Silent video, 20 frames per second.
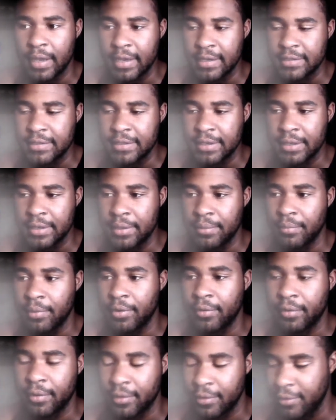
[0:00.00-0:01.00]
uh, accidentally
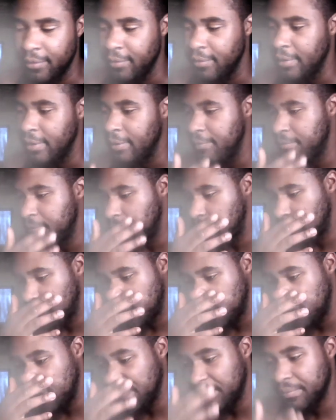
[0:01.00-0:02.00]
murdering her, um,
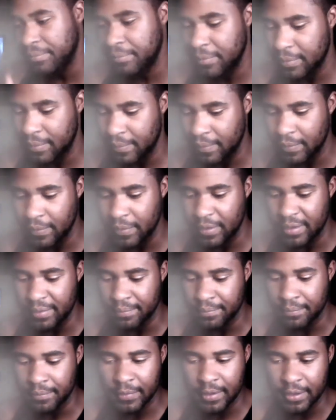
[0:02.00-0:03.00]
her uh,
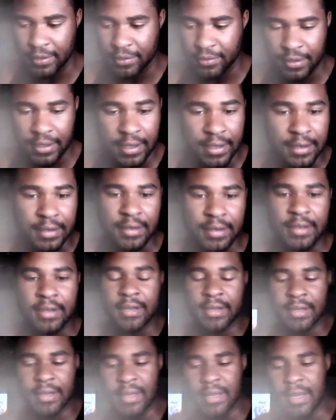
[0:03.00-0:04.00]
yeah, kid.
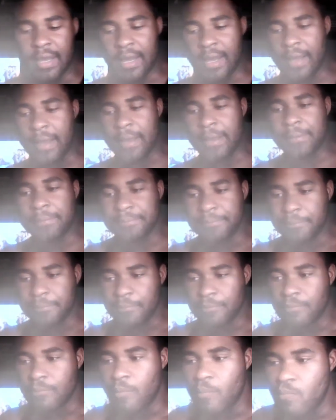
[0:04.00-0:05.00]
Um,
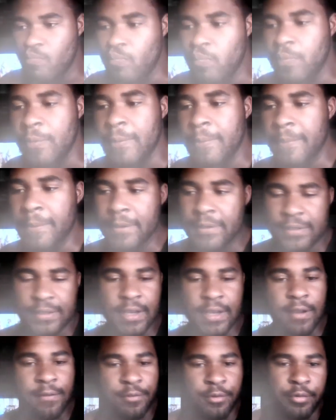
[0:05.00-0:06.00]

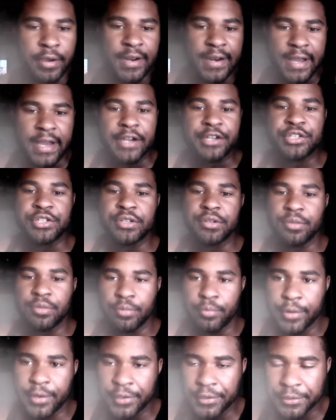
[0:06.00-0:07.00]
South Korean action
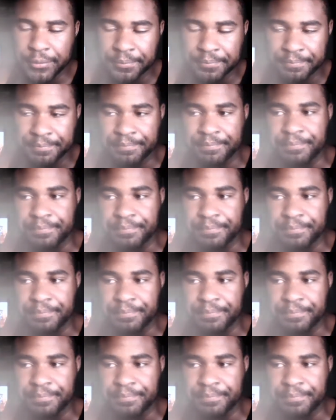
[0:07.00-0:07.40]
thriller